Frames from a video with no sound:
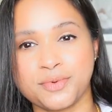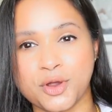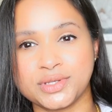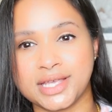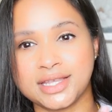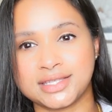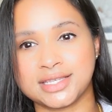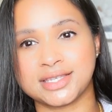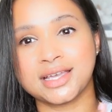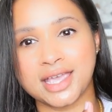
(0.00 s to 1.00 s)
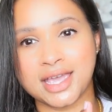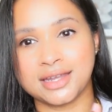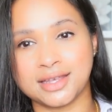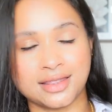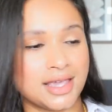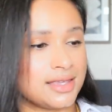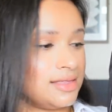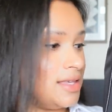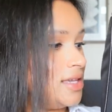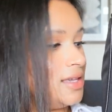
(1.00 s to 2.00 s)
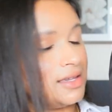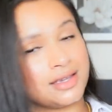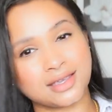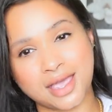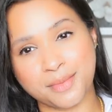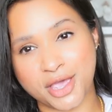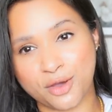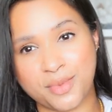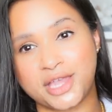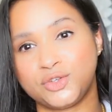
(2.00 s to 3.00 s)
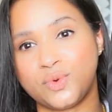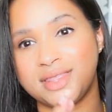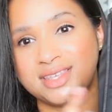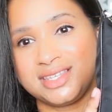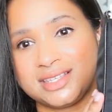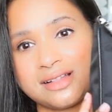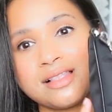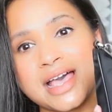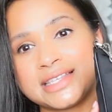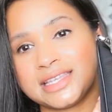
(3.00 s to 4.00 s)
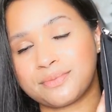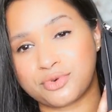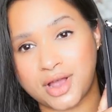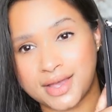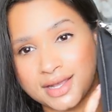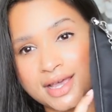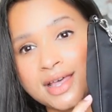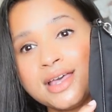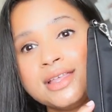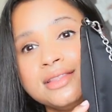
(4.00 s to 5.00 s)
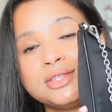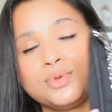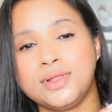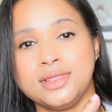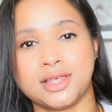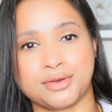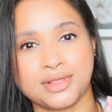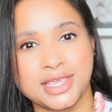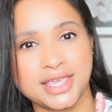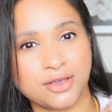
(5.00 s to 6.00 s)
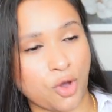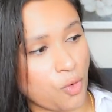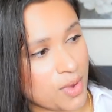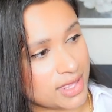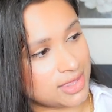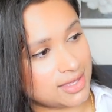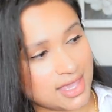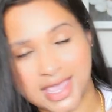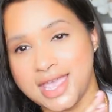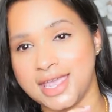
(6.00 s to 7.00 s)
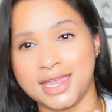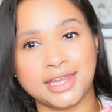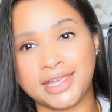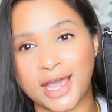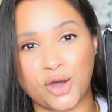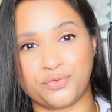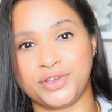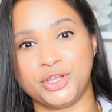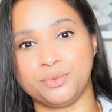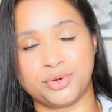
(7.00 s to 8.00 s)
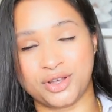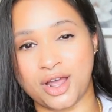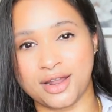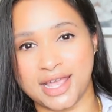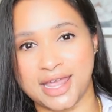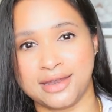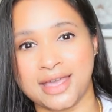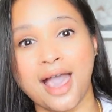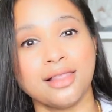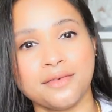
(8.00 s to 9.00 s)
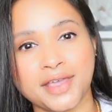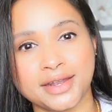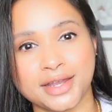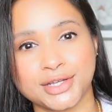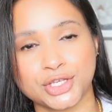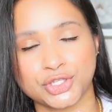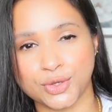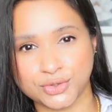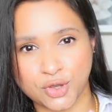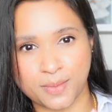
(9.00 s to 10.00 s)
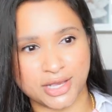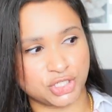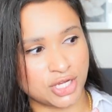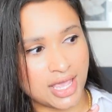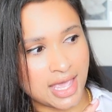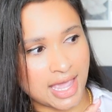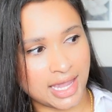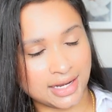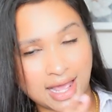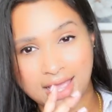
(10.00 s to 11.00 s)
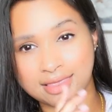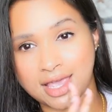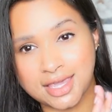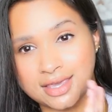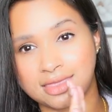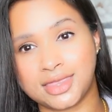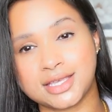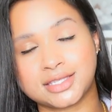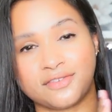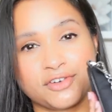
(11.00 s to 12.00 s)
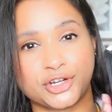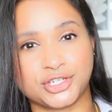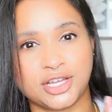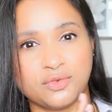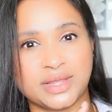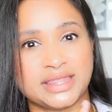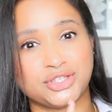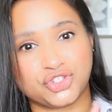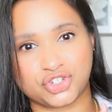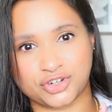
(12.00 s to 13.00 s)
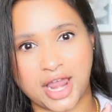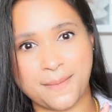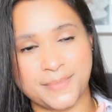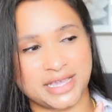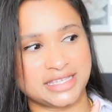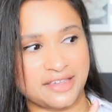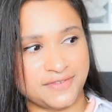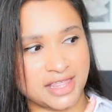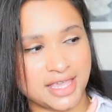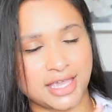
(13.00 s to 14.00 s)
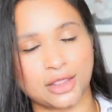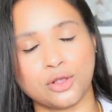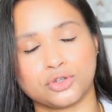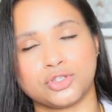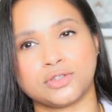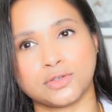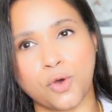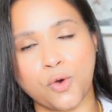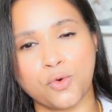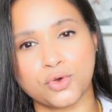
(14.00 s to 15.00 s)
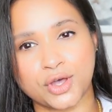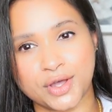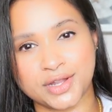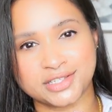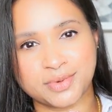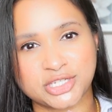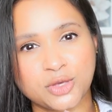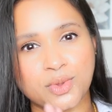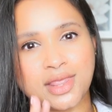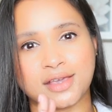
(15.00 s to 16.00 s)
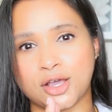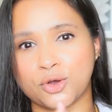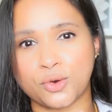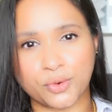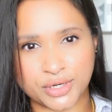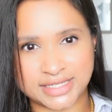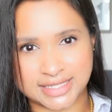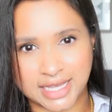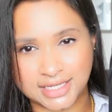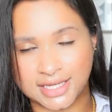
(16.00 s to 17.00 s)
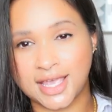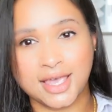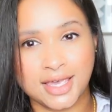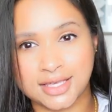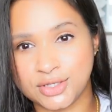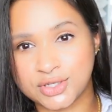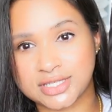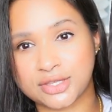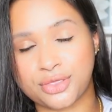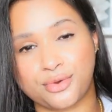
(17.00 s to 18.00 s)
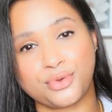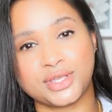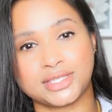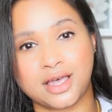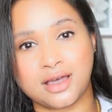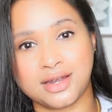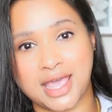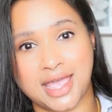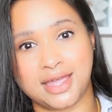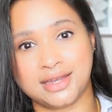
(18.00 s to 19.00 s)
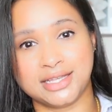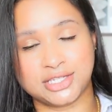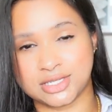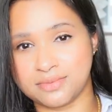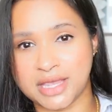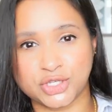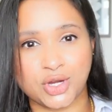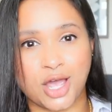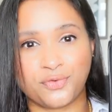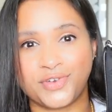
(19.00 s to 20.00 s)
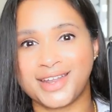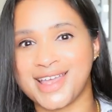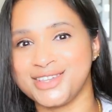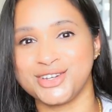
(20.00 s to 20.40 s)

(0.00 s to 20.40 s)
pro said this is, again, like the cameo beige one. This is classic Prada. This will literally go with any outfit you put on and elevate it so, so much. And I like this version with the strap because I feel like it looks so good, especially with like a cord set. You just throw this on and it just makes your outfit and